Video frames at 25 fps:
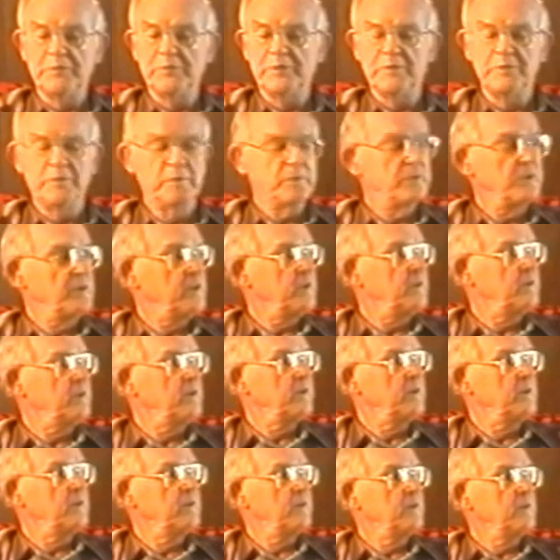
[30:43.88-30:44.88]
It was, that uh, was
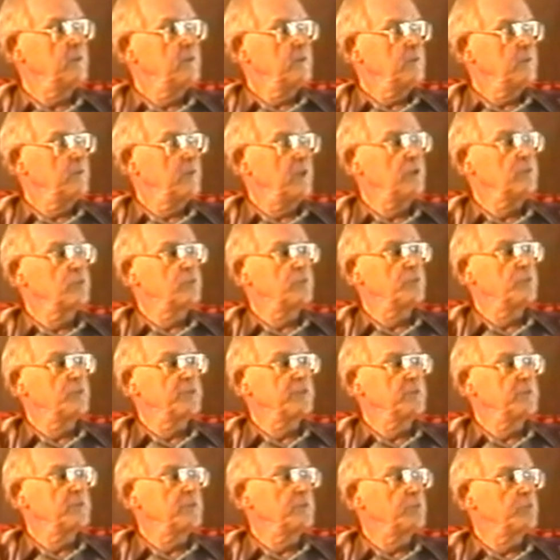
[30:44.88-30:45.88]
well, I went, uh,
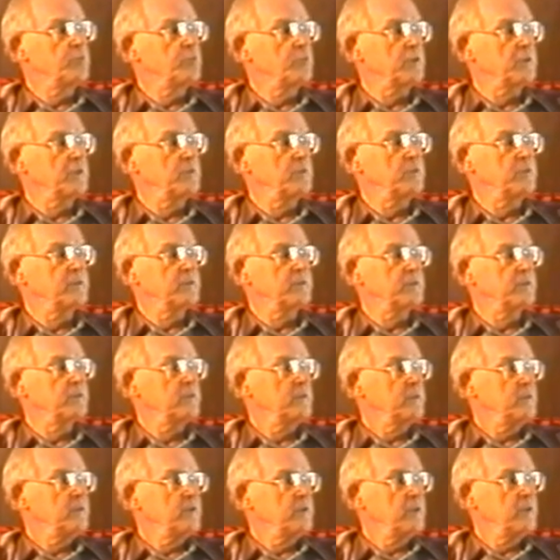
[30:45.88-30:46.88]
when I went with him,
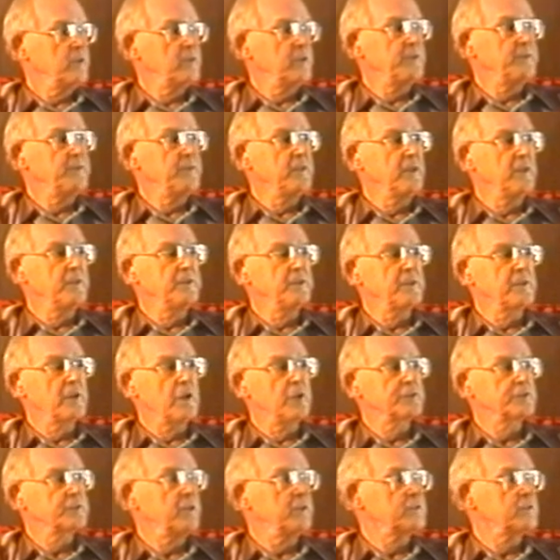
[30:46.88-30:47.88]
he was, he was,
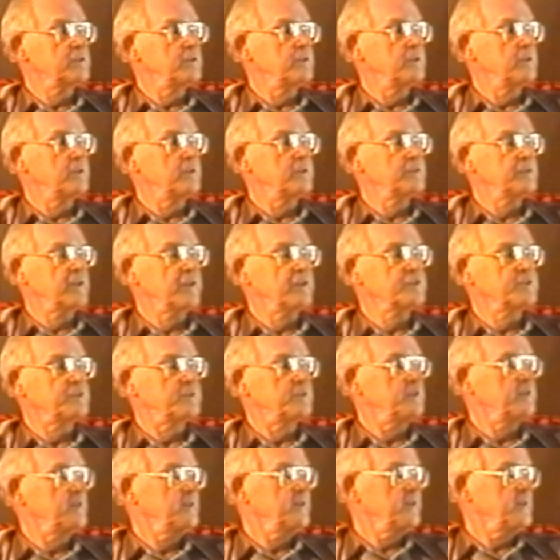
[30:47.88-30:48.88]
he had the, he had the Cow
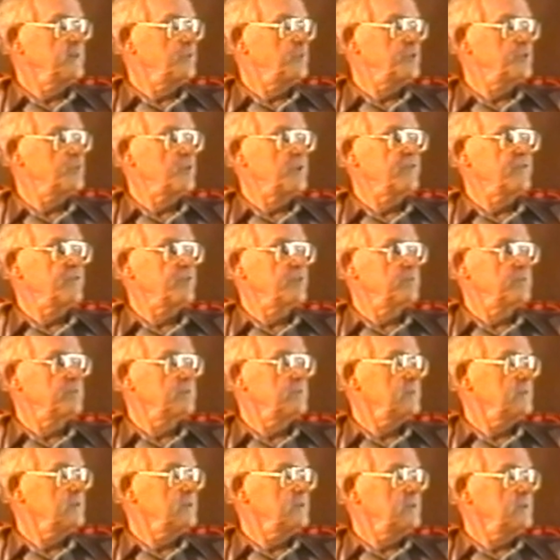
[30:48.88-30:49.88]
Station uh, section,
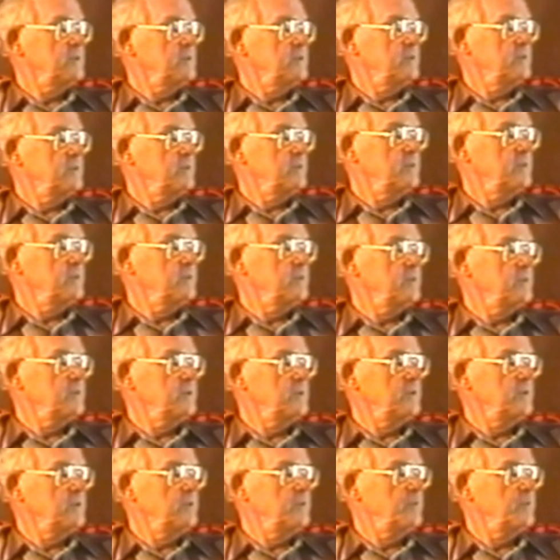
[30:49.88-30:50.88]
which ran from
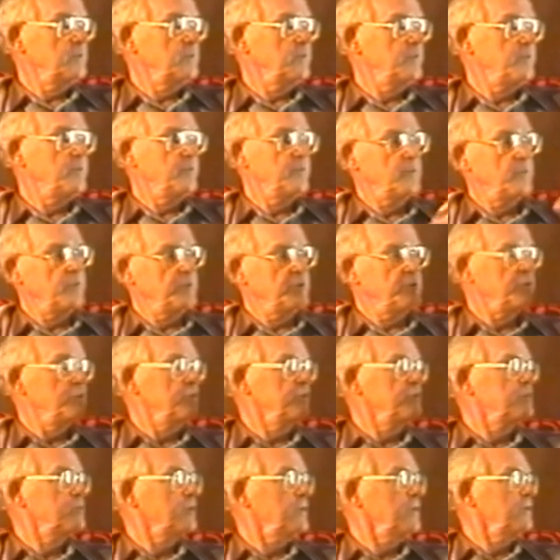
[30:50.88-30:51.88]
uh,
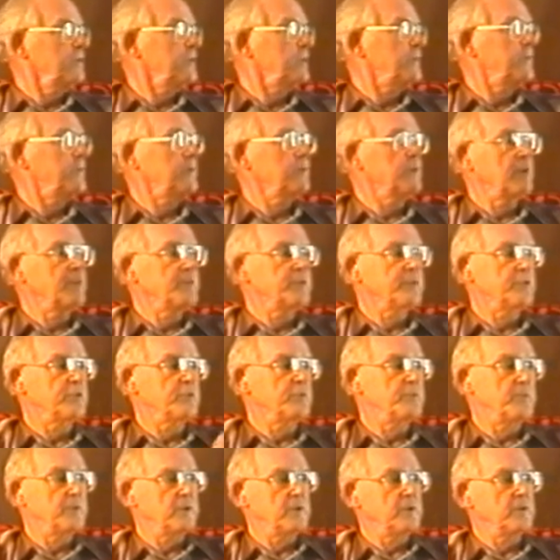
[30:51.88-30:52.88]
Hughes
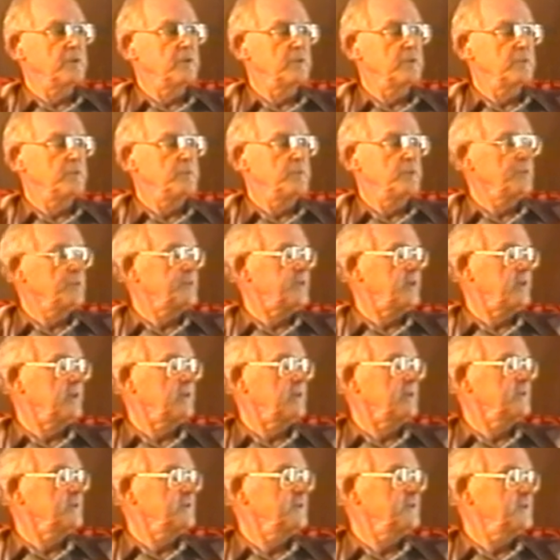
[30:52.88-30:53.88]
Road up there up to
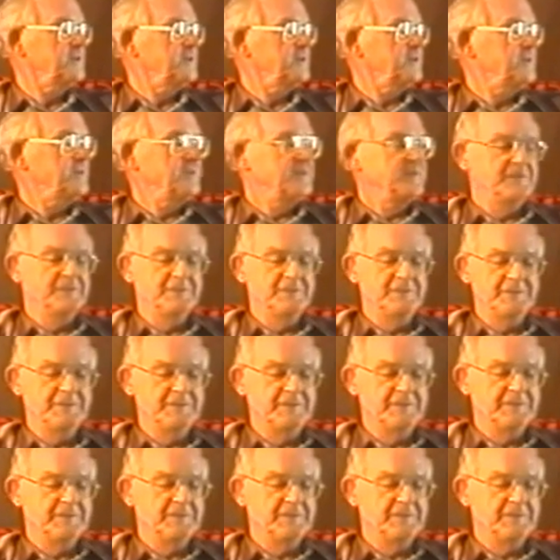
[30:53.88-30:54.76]
uh, Middletown.